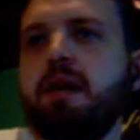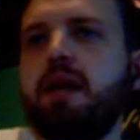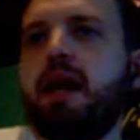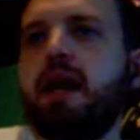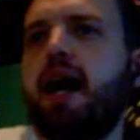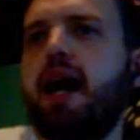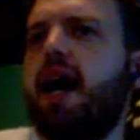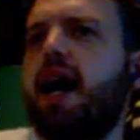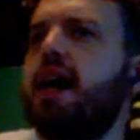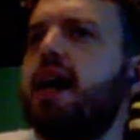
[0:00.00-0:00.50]

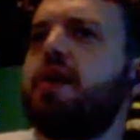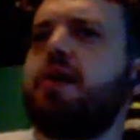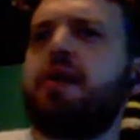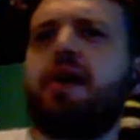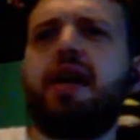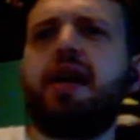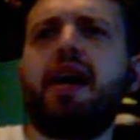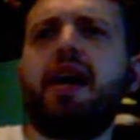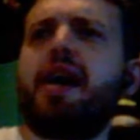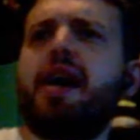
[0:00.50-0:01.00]
I don't
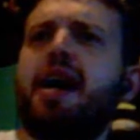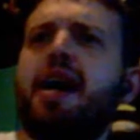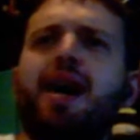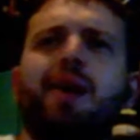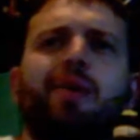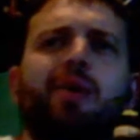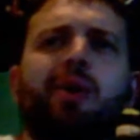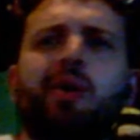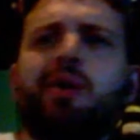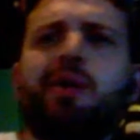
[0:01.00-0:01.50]
care how
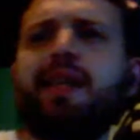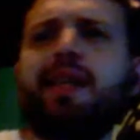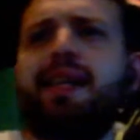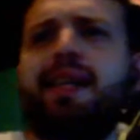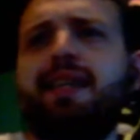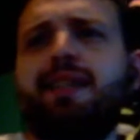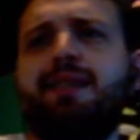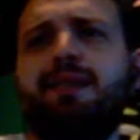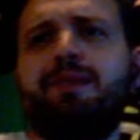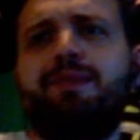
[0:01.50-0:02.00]
old he
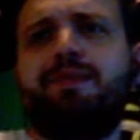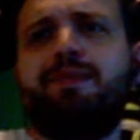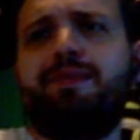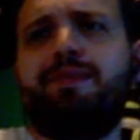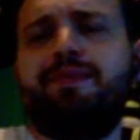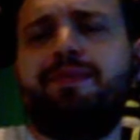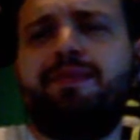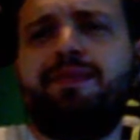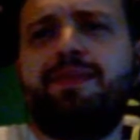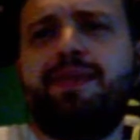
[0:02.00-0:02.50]
is.
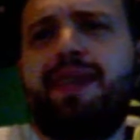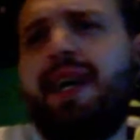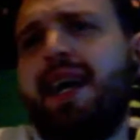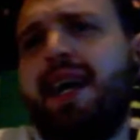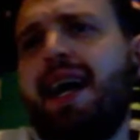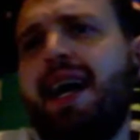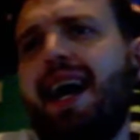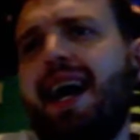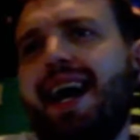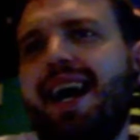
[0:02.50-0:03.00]

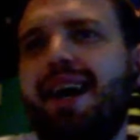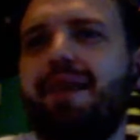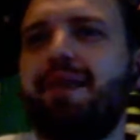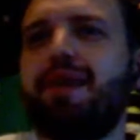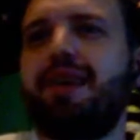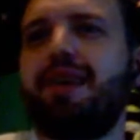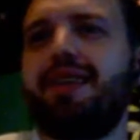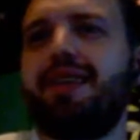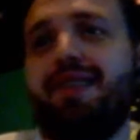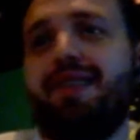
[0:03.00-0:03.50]
I'm
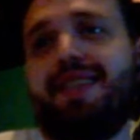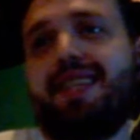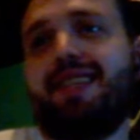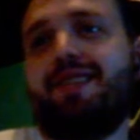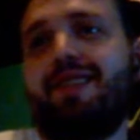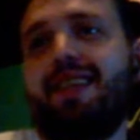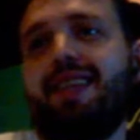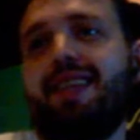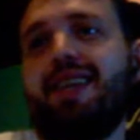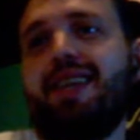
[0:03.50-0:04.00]
gonna do this
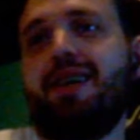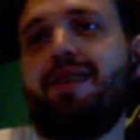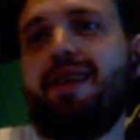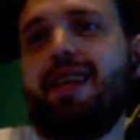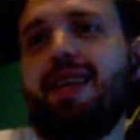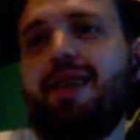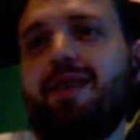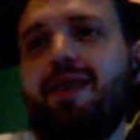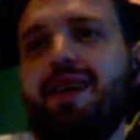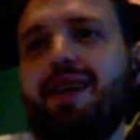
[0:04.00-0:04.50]
video
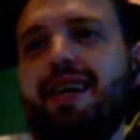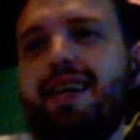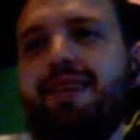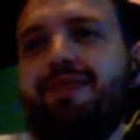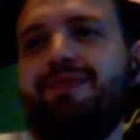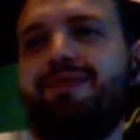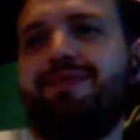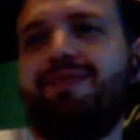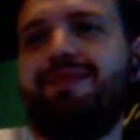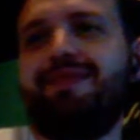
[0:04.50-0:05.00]
anyway.
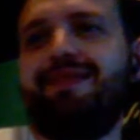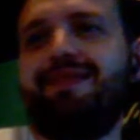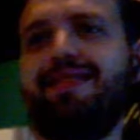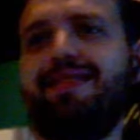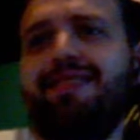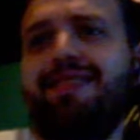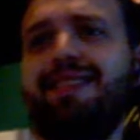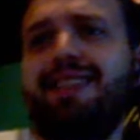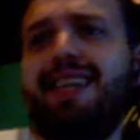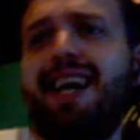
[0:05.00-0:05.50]

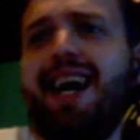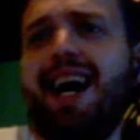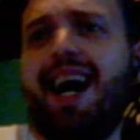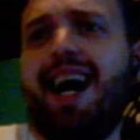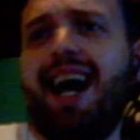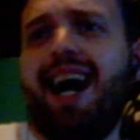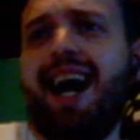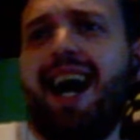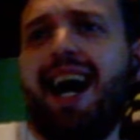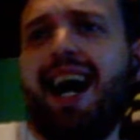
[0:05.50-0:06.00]

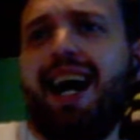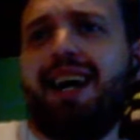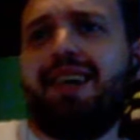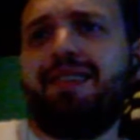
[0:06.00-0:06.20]
Nah!